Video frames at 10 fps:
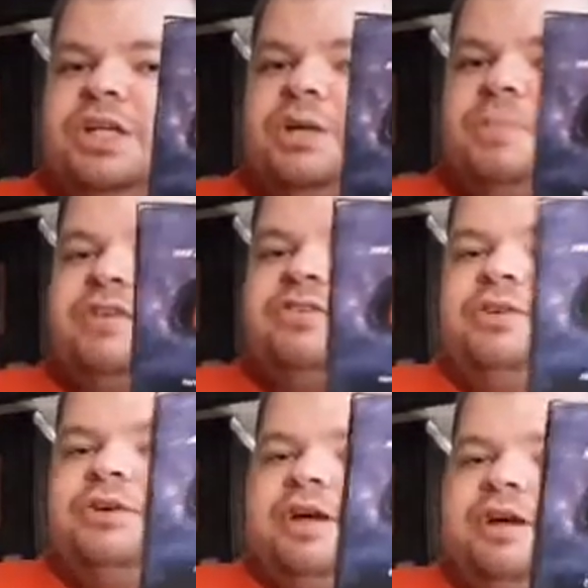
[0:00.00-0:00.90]
basically
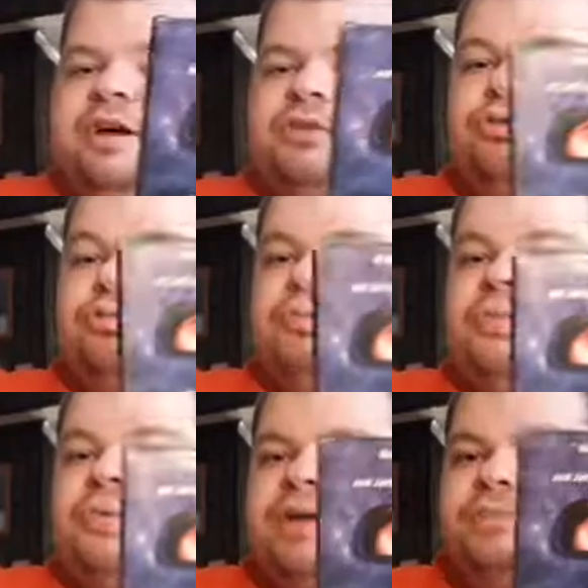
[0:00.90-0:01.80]
like
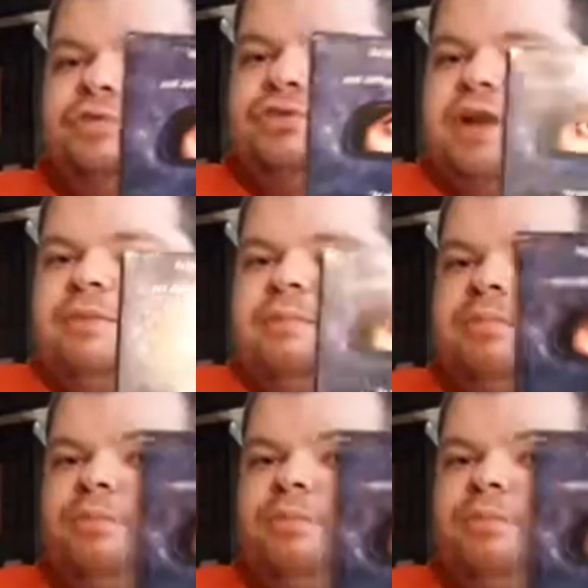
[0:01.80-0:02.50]
trying to